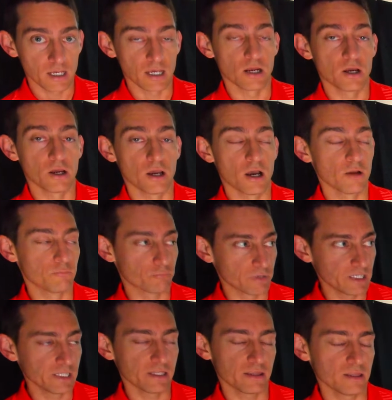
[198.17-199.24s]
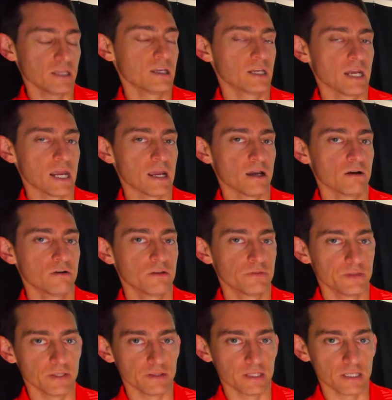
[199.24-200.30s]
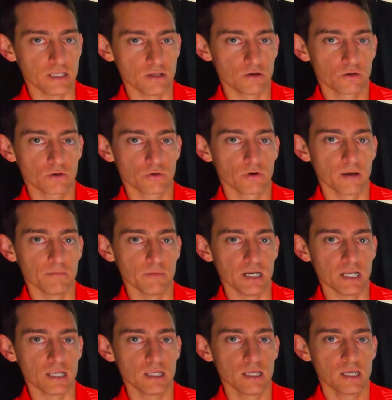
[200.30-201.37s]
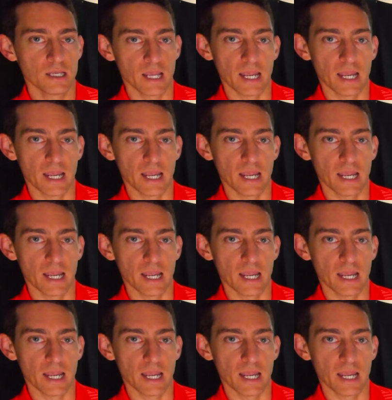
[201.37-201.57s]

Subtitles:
And I really think now that the Uneekor Eye Mini